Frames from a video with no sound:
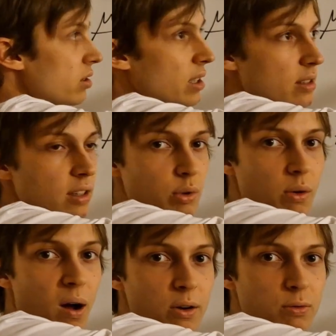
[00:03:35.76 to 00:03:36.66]
this
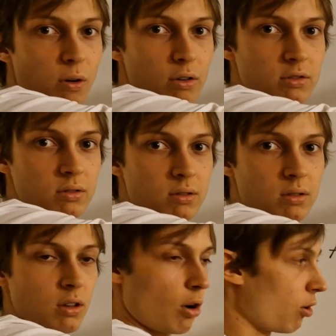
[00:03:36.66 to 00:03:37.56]
required force,
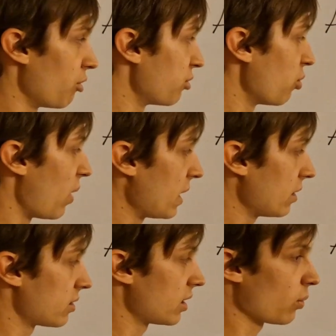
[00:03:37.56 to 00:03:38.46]
although the weight
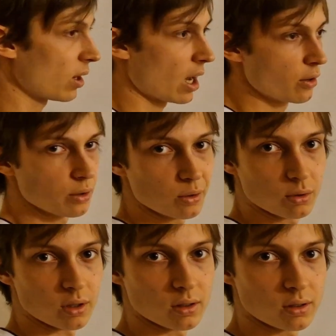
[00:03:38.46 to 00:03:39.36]
is still 100
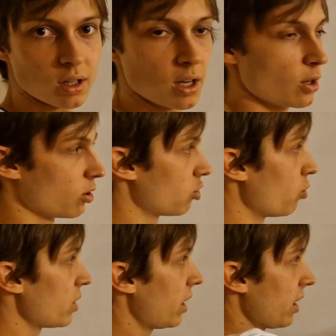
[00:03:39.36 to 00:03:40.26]
newtons. So we
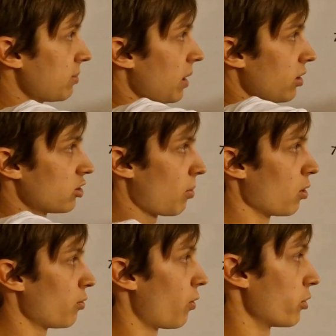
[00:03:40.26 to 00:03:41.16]
can expect a
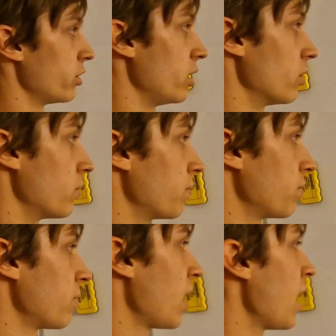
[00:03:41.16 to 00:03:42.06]
smaller force here.
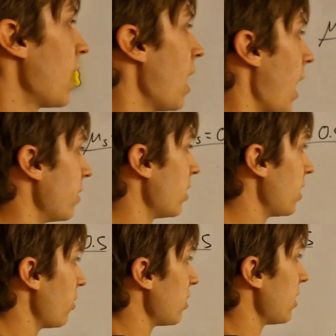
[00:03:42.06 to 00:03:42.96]
And then
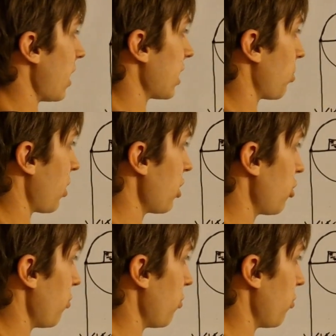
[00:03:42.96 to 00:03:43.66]
there is this exponential